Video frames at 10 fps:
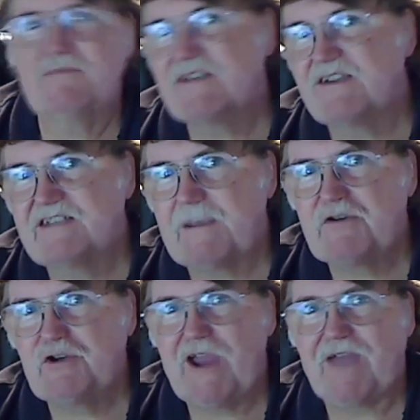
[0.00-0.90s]

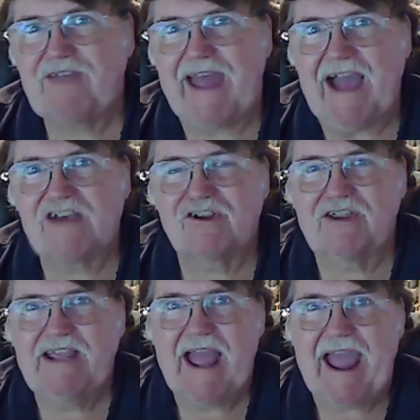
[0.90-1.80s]
misconception you have to
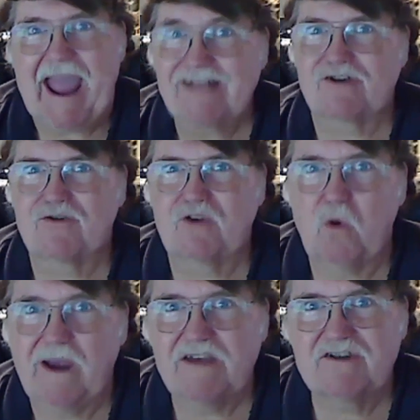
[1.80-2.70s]
actually answer the
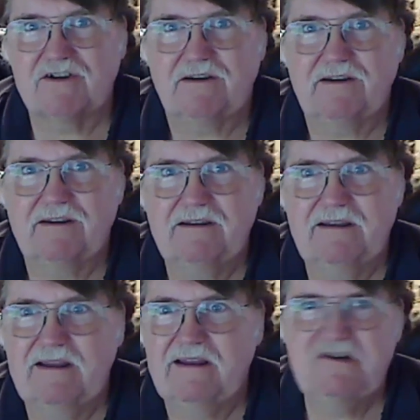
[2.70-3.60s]
question.
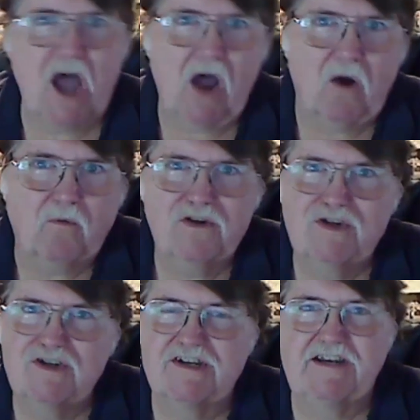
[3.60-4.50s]
No, you
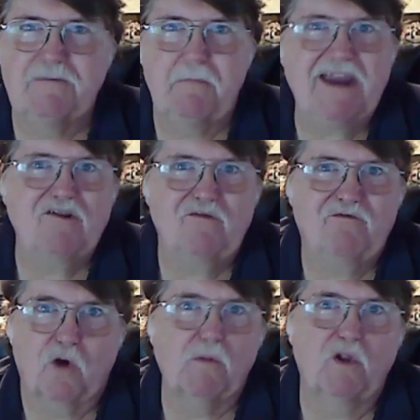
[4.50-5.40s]
just need to make
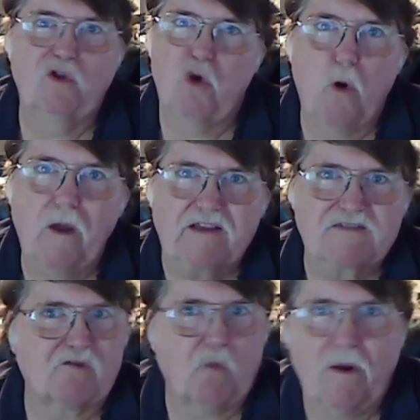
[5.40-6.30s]
verbal noise
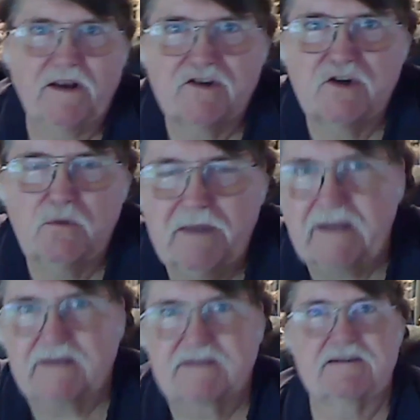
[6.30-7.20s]
for 1 to 2
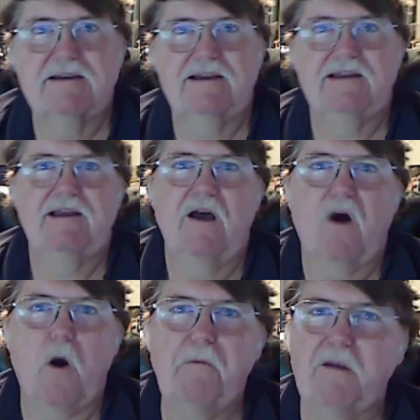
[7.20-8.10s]
minutes.
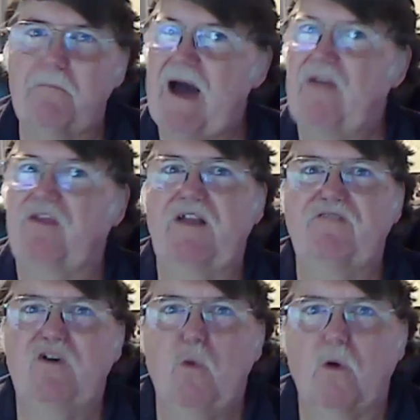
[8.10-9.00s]
Open your mouth, let a
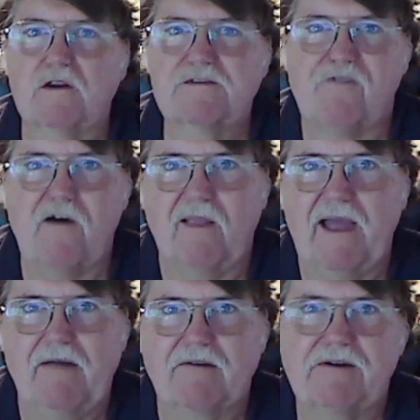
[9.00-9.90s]
few words fall
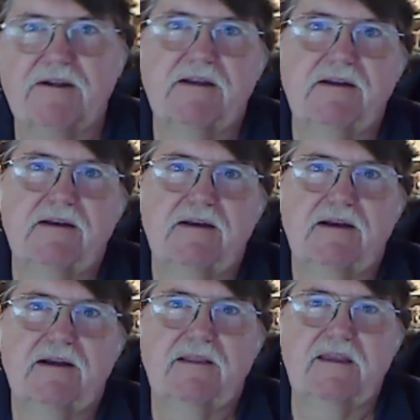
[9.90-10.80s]
out.
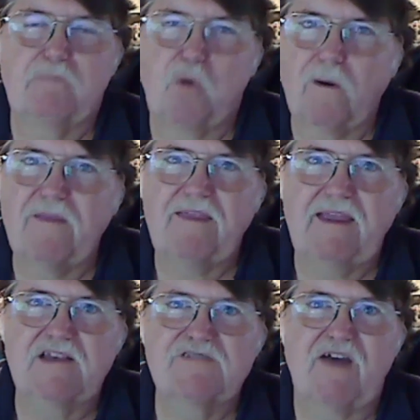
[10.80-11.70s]
The important
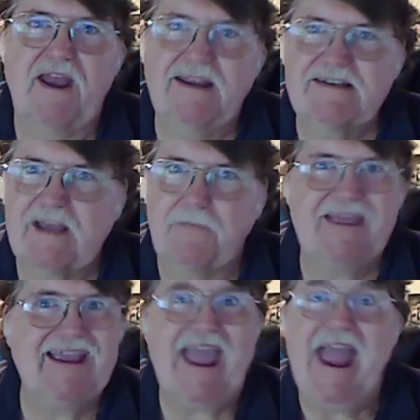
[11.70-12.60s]
thing is finding
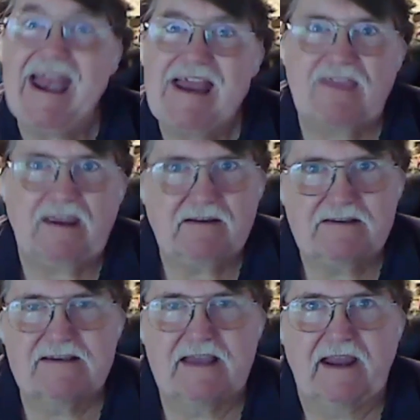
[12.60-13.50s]
something, anything to
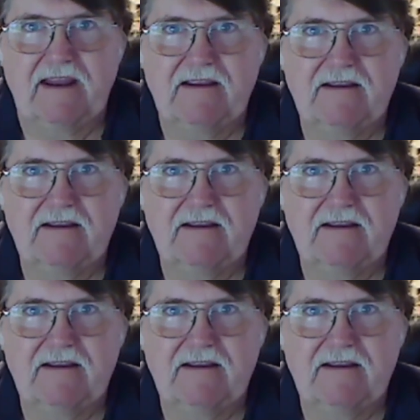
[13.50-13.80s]
say.